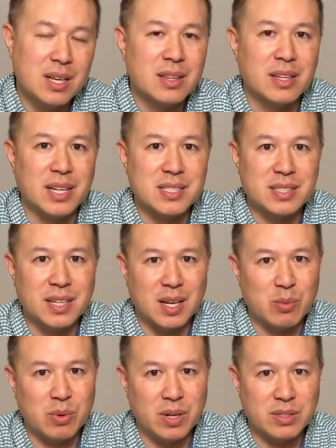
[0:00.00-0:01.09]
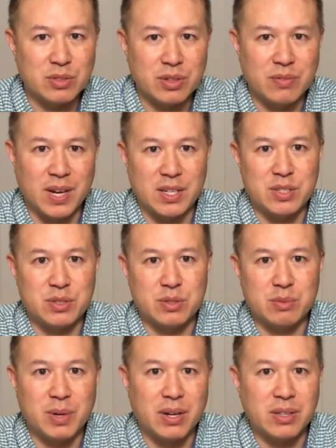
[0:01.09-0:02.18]
The next thing I want to advise you
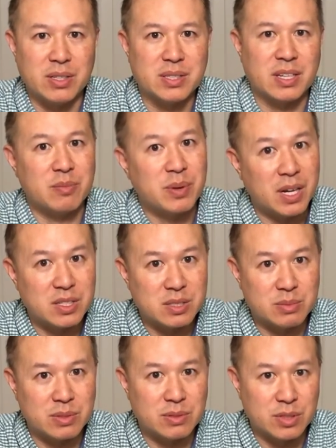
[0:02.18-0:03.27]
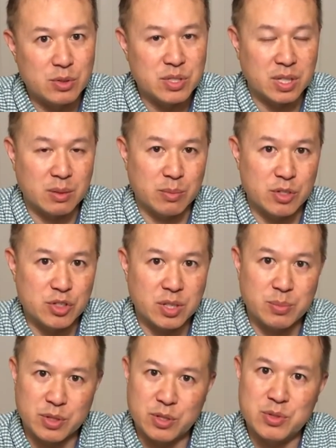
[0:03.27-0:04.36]
about is that if possible, use a commercially
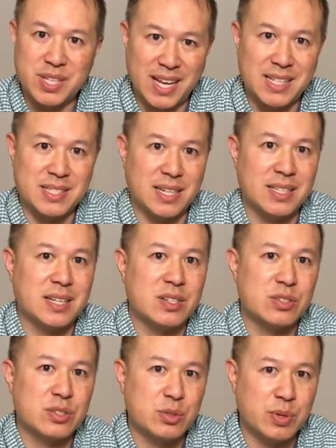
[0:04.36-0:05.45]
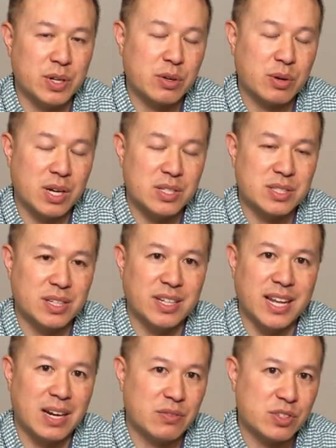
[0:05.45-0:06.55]
produced hand sanitizer you run across in an
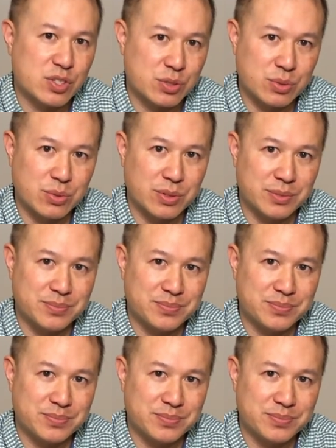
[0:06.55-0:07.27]
average store.